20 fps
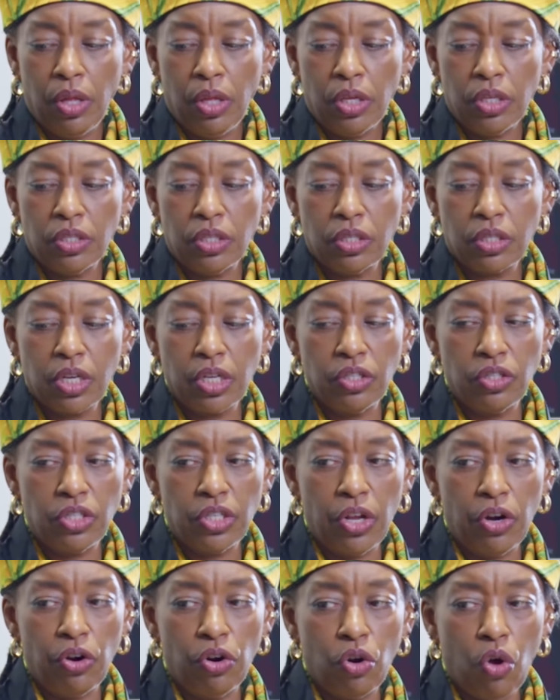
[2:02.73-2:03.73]
This is
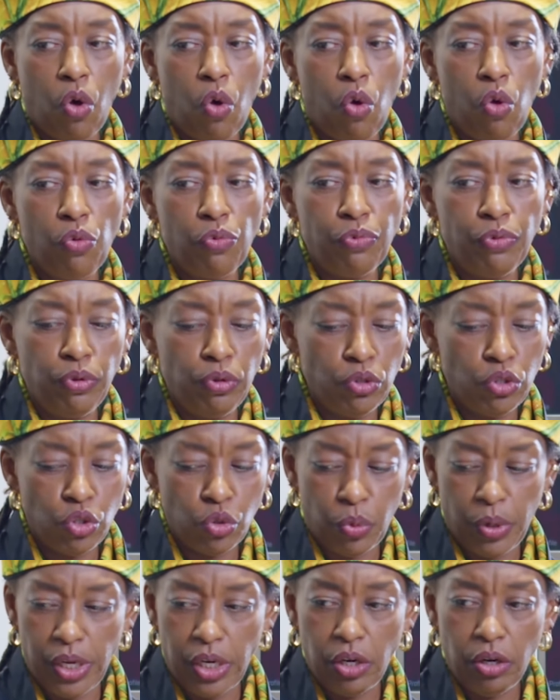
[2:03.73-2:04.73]
considered a whole food
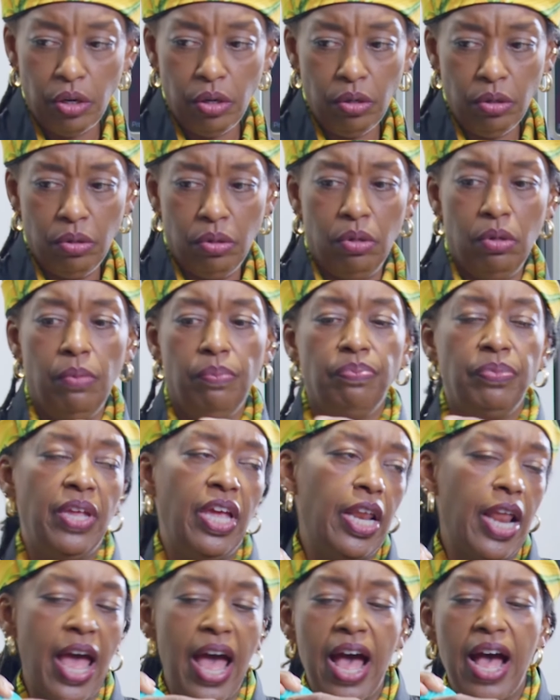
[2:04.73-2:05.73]
sweetener.
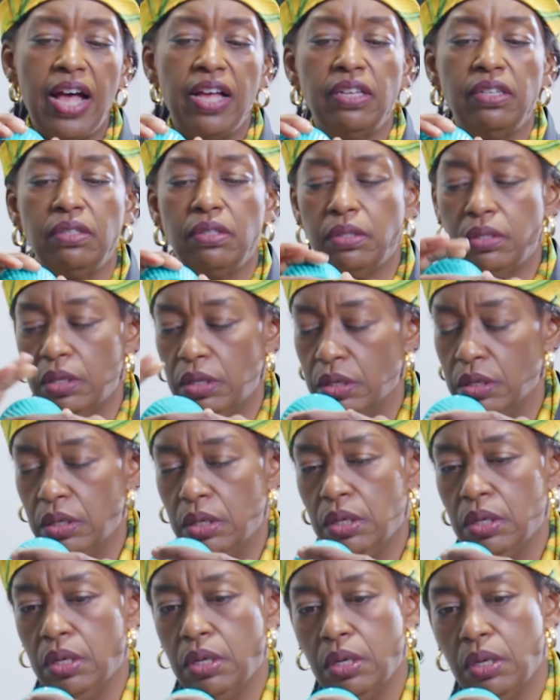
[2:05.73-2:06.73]
It has
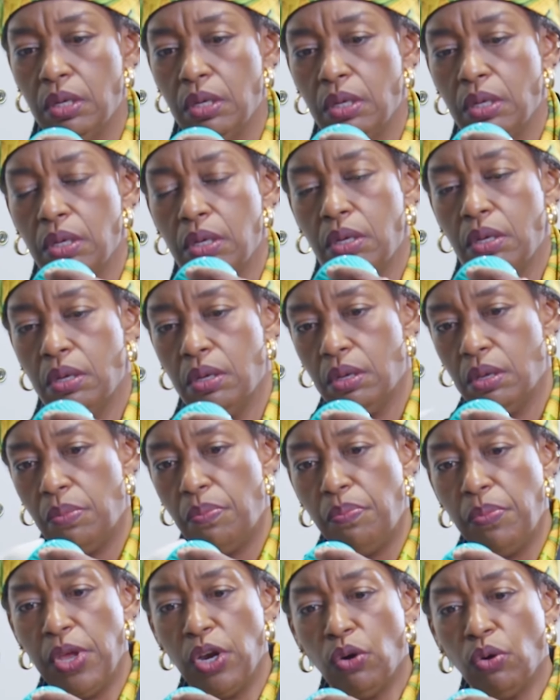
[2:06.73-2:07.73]

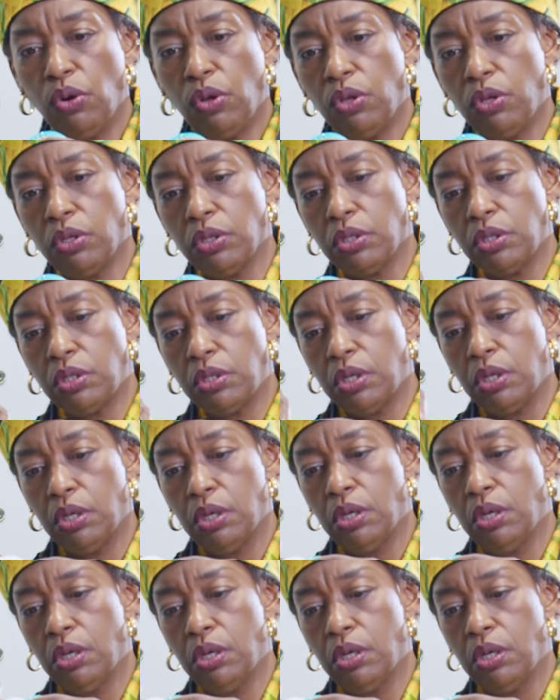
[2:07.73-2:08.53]
minerals,